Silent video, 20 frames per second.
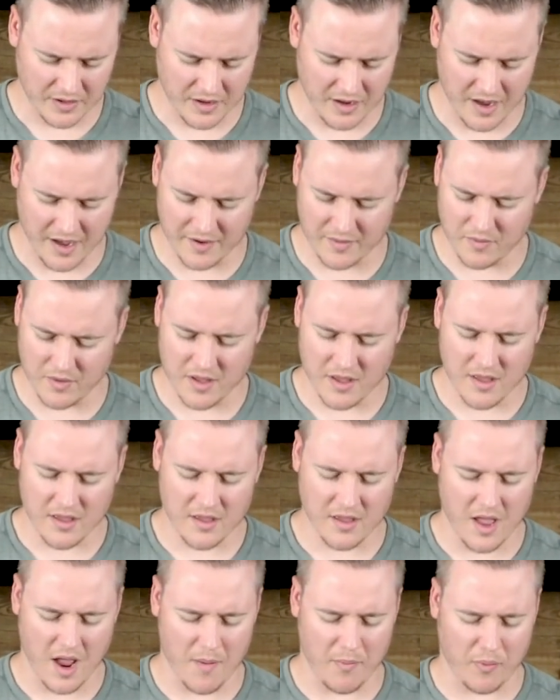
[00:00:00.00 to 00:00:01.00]
I
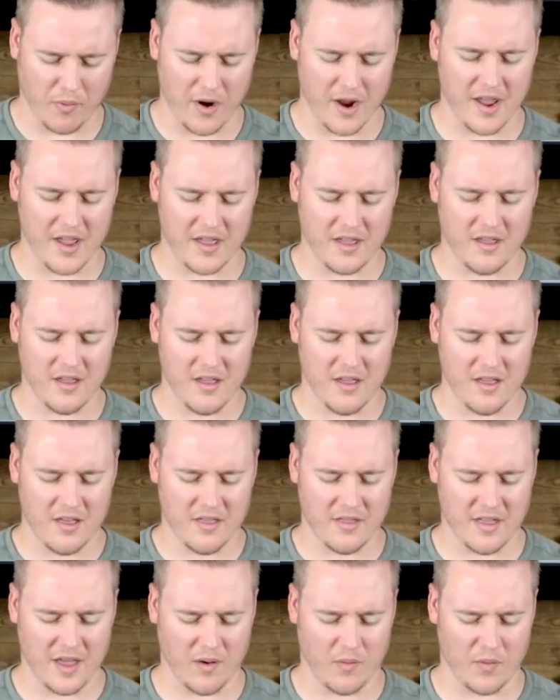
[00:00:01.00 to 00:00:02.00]
pray
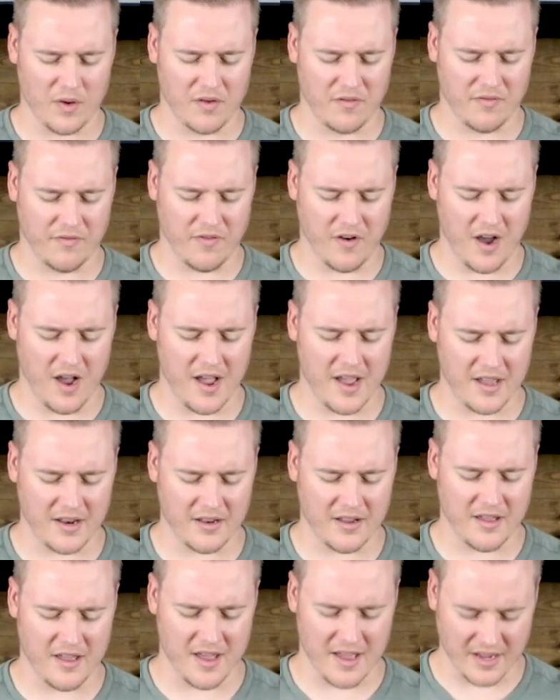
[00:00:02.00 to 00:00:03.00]
that we
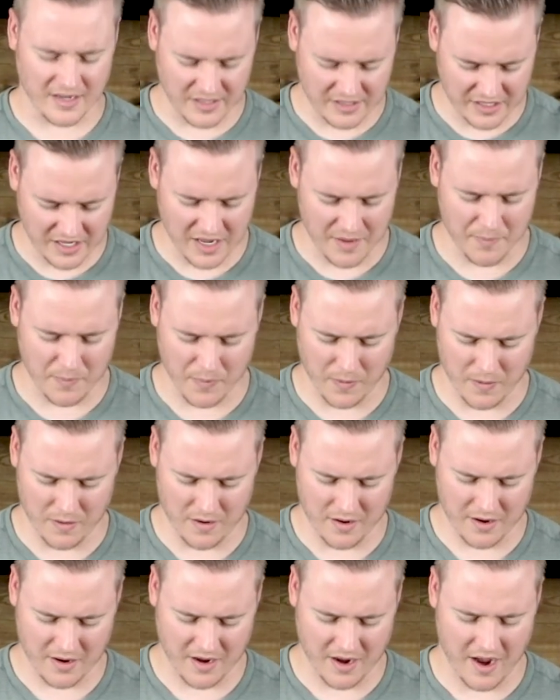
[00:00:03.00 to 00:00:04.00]
find a
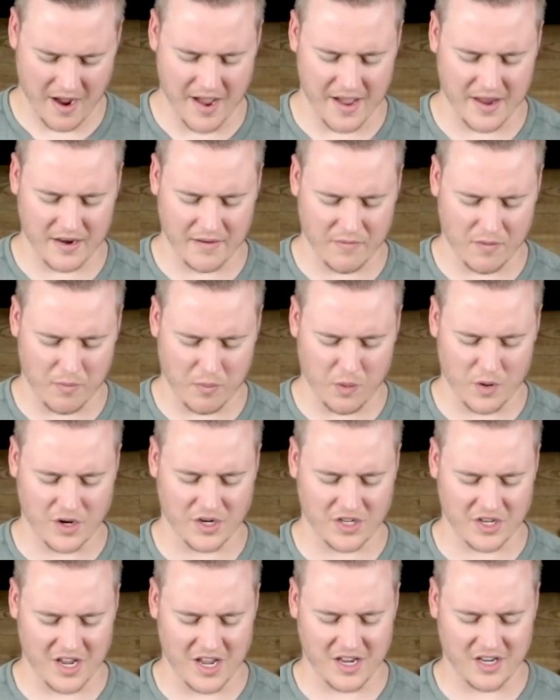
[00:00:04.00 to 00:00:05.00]
deeper kind of
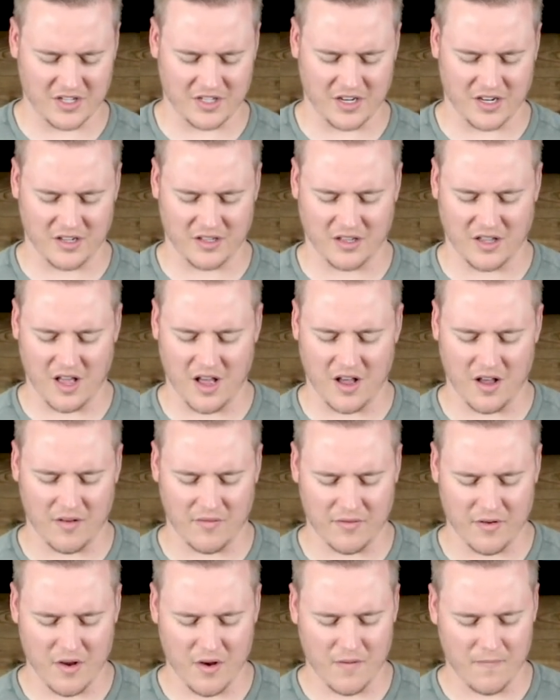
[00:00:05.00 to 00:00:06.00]
appreciation and
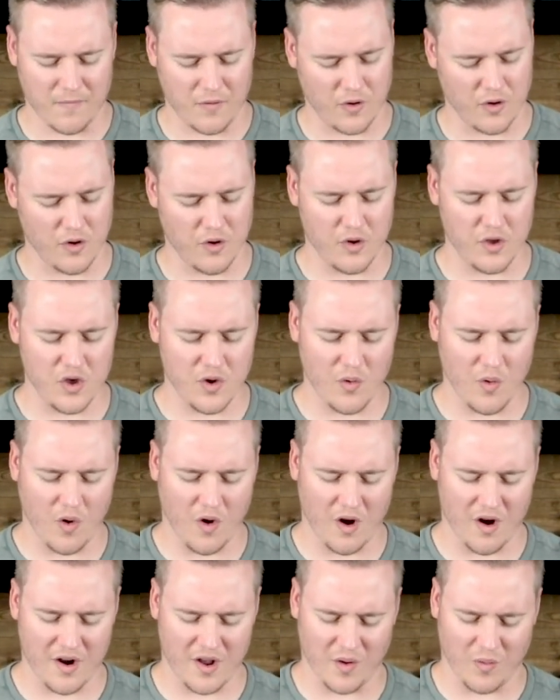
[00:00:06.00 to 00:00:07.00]
love for who you
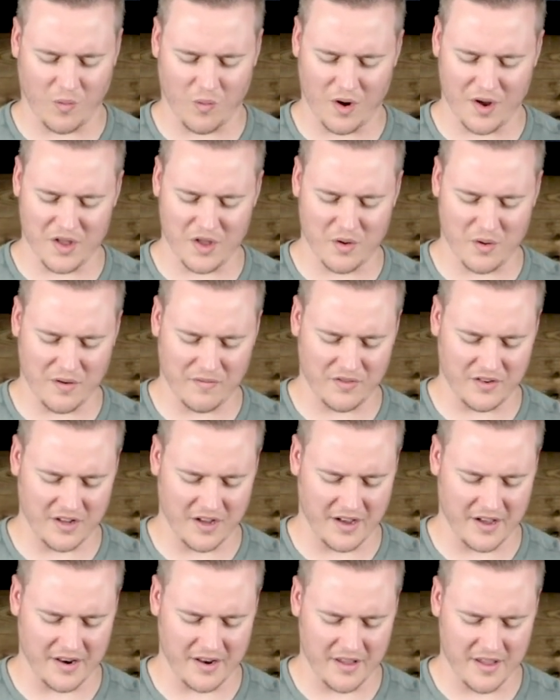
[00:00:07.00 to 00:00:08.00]
are and what you have
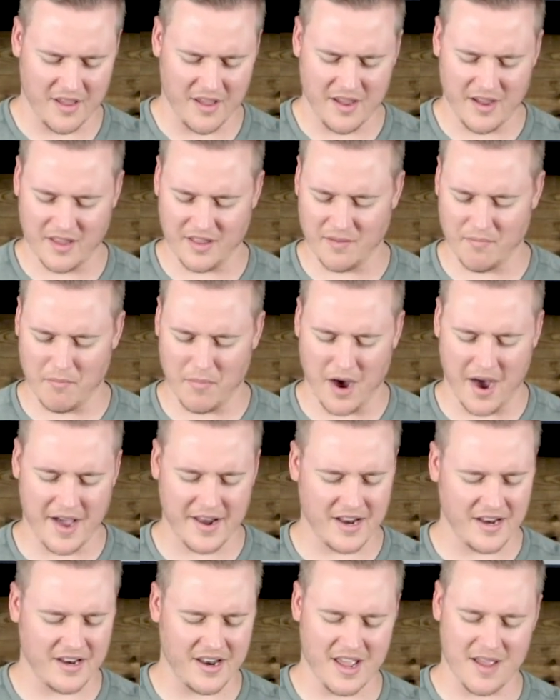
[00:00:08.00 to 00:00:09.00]
done. In the
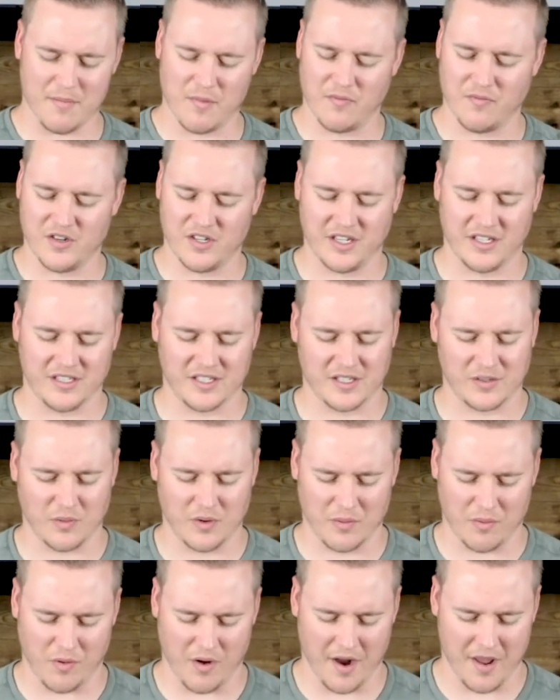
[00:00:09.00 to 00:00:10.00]
mighty name of Jesus,
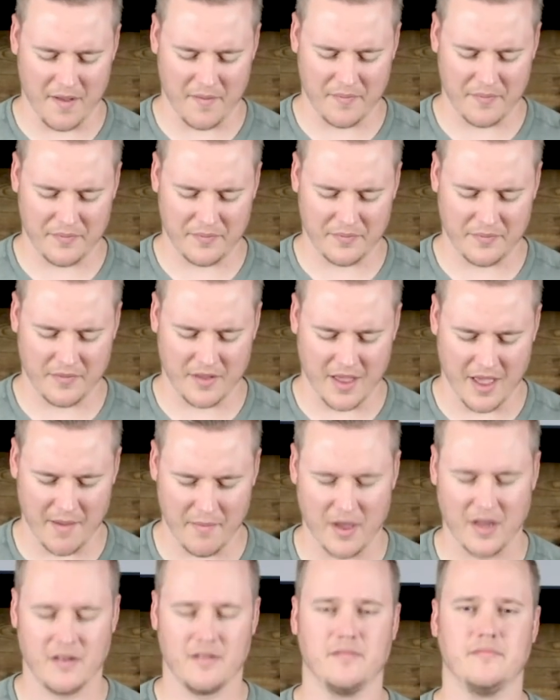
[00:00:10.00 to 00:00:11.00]
we pray.
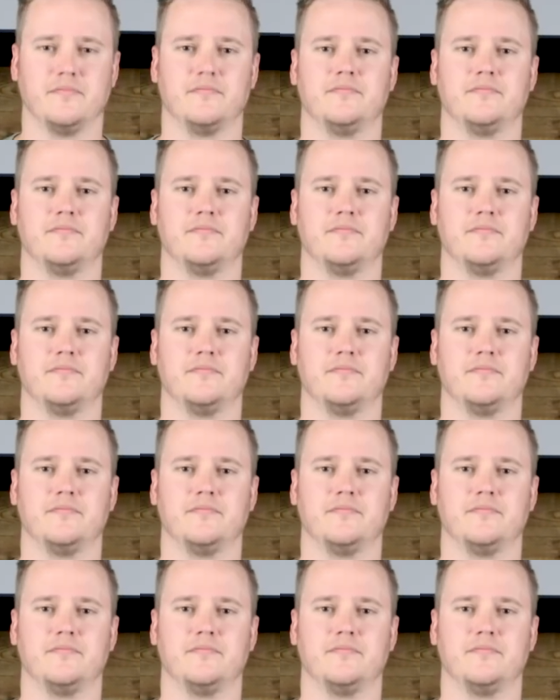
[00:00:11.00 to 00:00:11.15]
Amen.